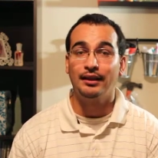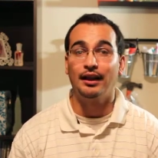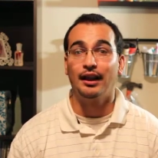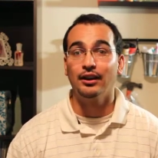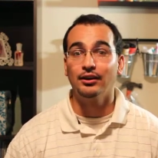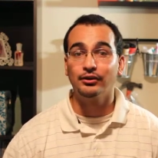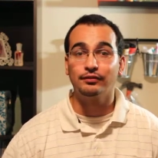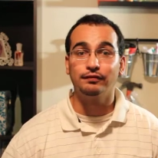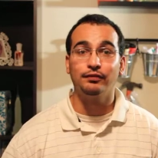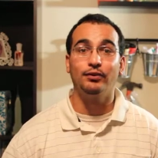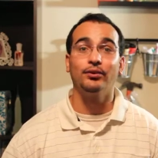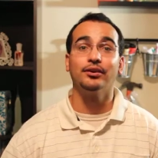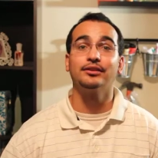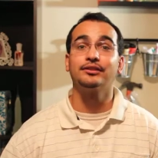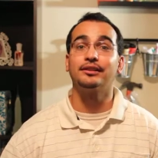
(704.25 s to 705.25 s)
I look
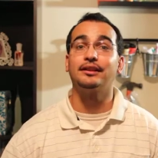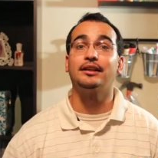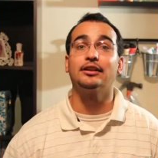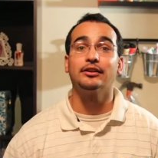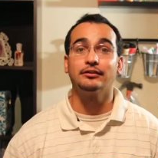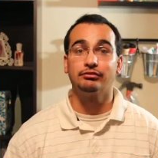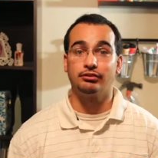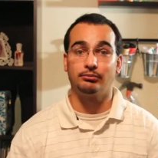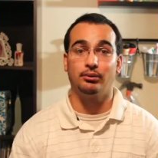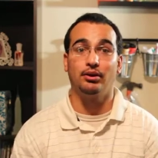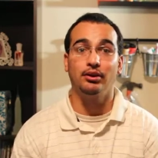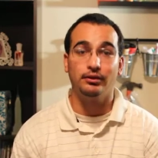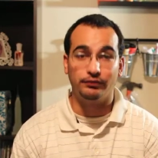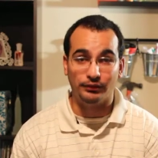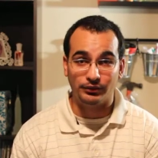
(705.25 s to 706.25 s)
forward to hearing from
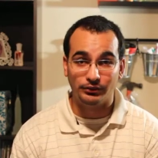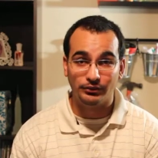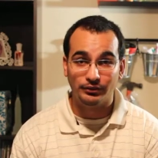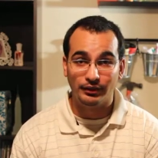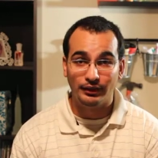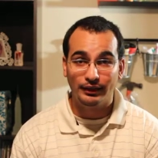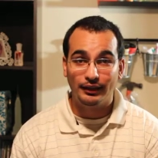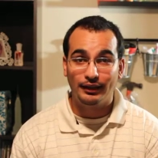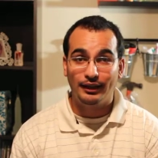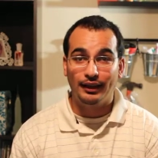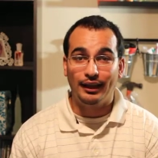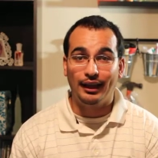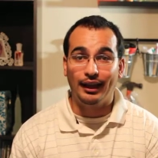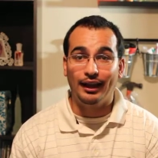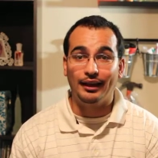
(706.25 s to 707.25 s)
all of you
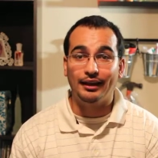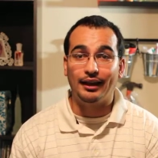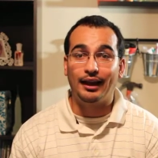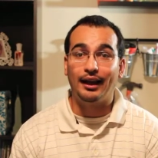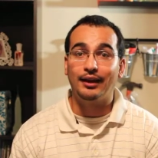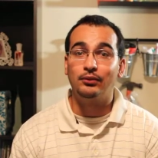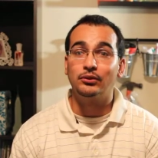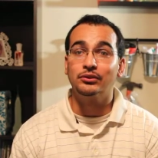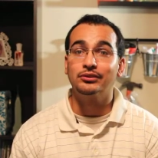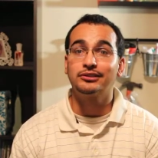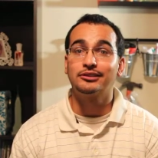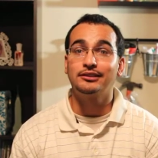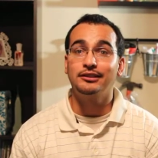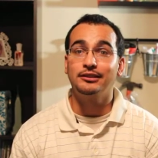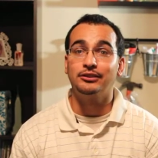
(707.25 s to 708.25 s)
and I will
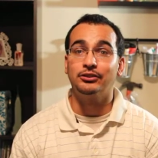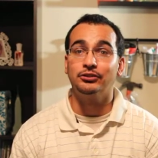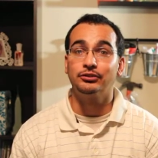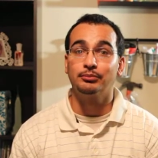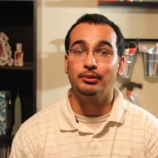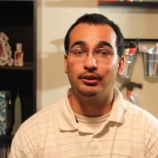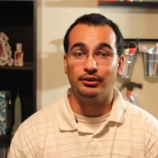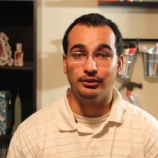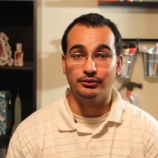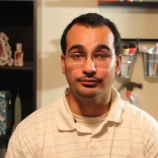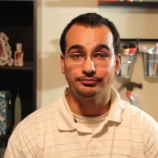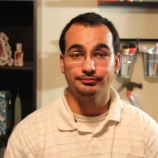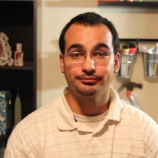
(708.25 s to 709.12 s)
see you tomorrow.